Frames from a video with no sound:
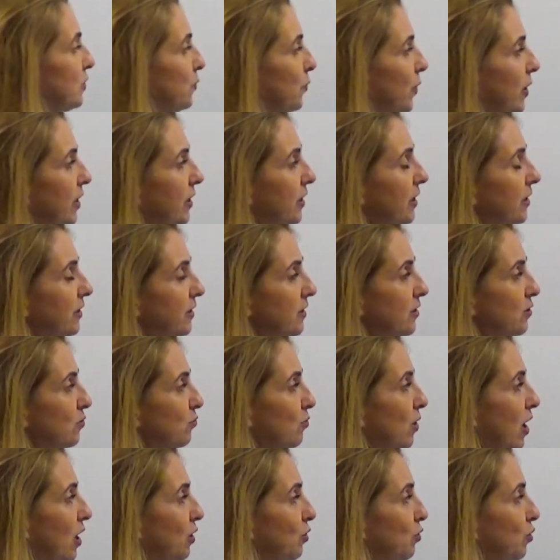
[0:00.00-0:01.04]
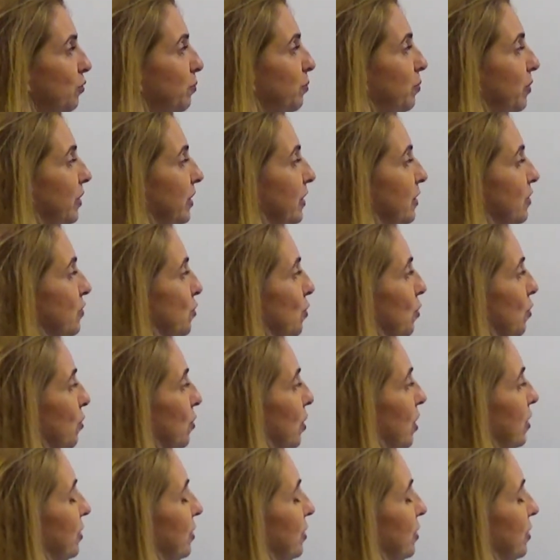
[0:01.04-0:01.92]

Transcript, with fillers: way it is trying to bring so